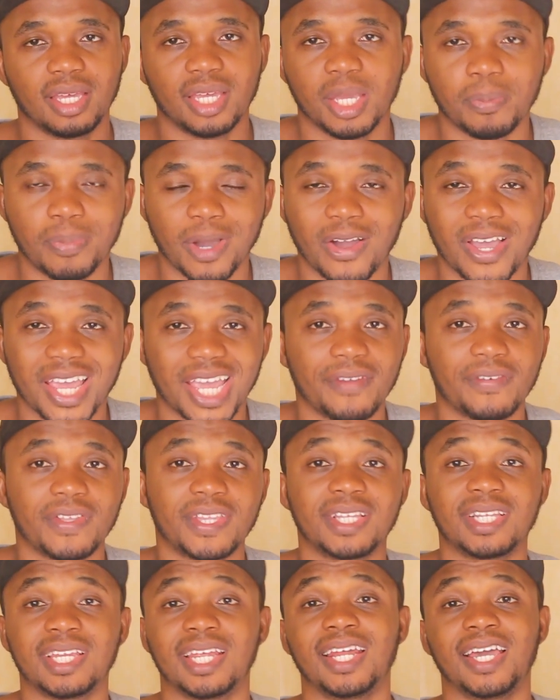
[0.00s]
about
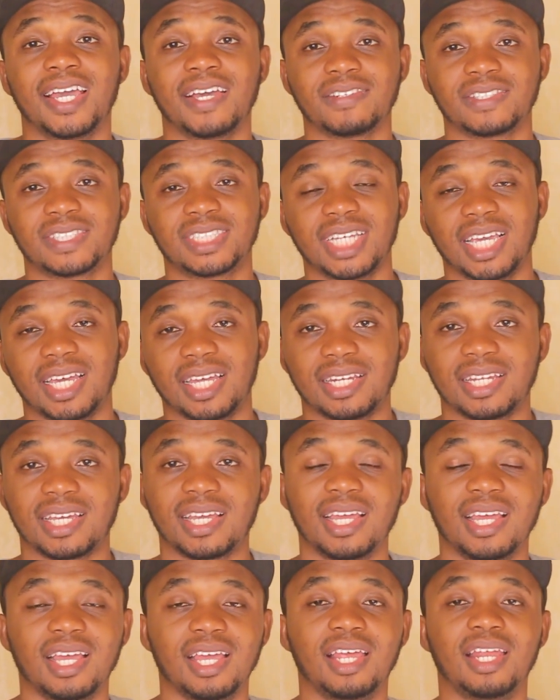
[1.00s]
everything that I have said?
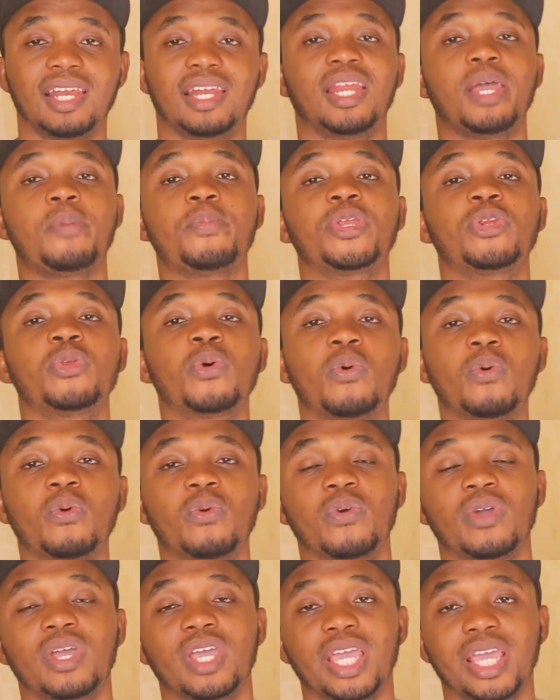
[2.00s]
Let me know
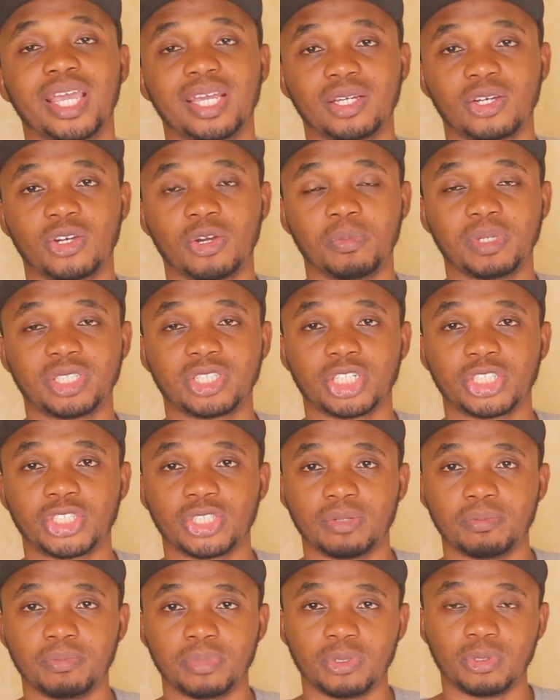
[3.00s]
in the comment
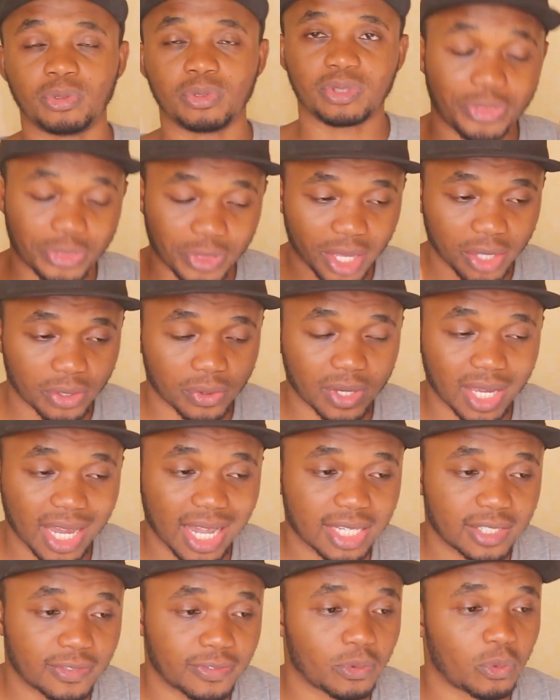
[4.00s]
section below. Thank you
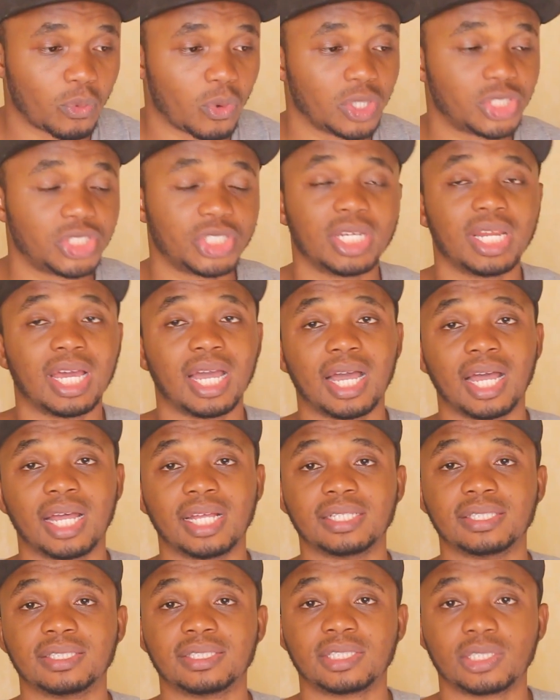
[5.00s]
guys for watching
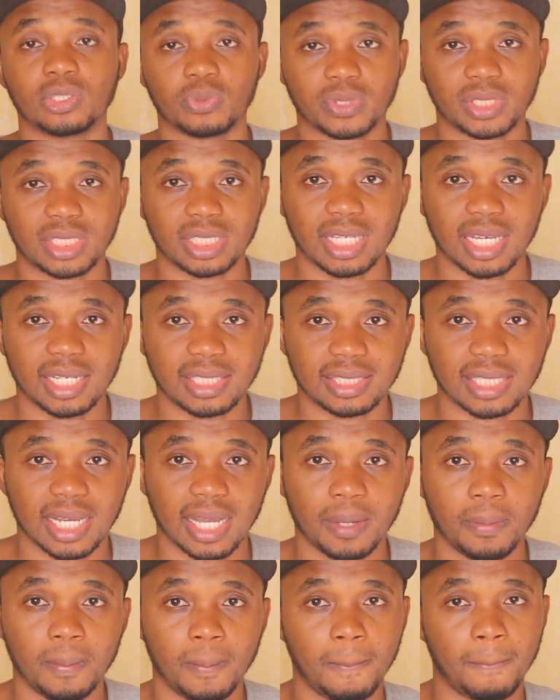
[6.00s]
and till we see you next
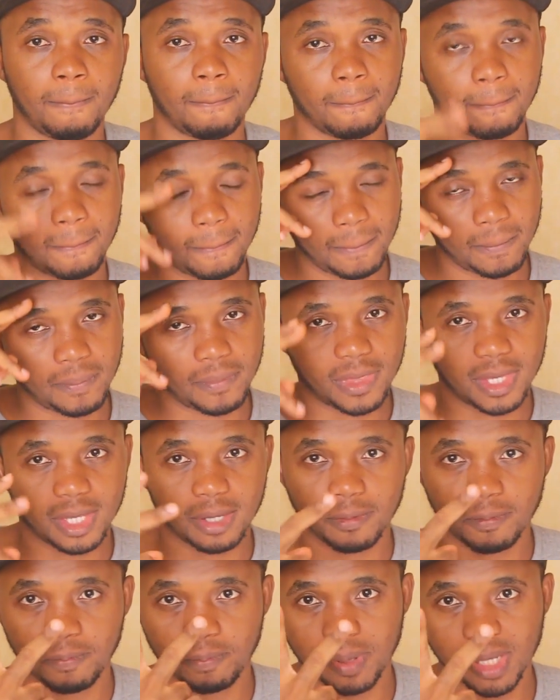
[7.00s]
time.
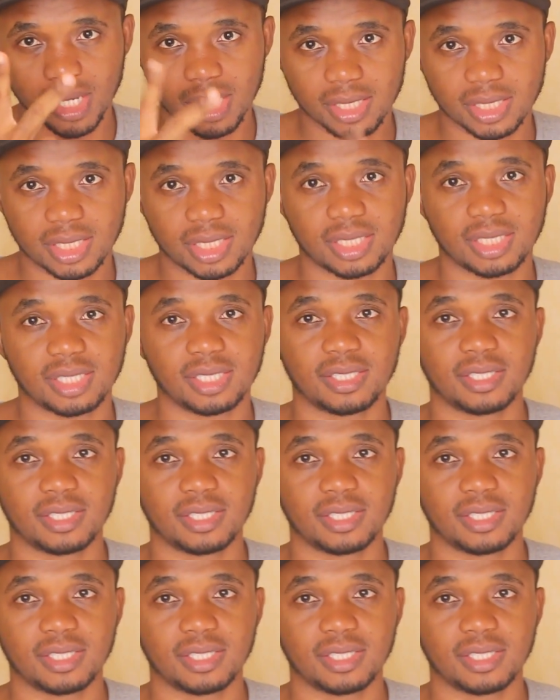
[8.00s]
Peace.